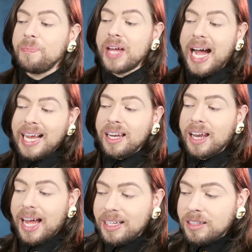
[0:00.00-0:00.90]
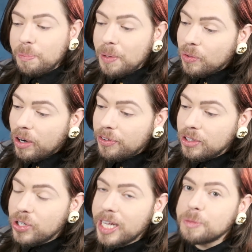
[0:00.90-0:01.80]
I liked the pink ruffle
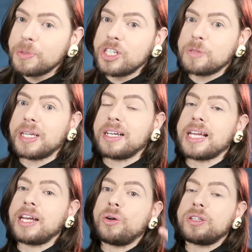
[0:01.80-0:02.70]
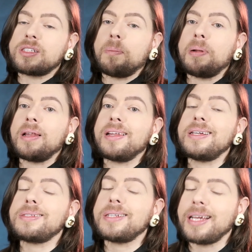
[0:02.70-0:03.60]
dress, but just because I know the
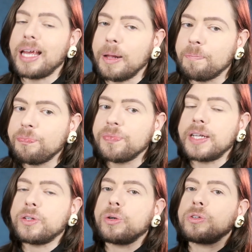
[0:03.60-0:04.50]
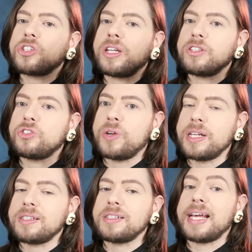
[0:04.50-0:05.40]
simplicity that Coco Chanel's
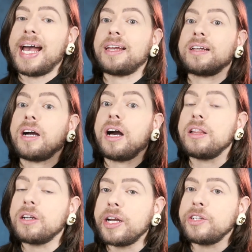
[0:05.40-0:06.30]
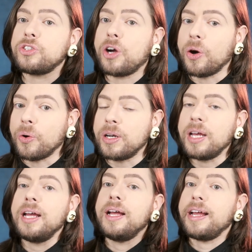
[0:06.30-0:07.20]
dresses had in color and tone
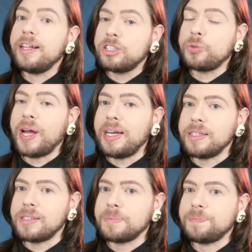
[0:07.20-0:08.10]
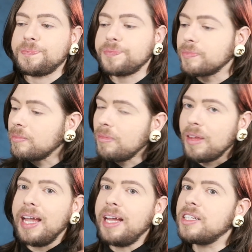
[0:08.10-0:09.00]
in the 20s.
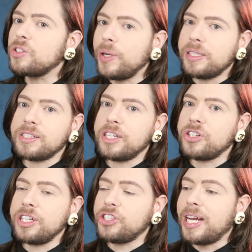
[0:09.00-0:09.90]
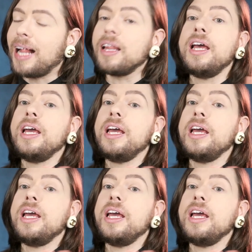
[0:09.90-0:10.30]
It is quintessentially Chanel.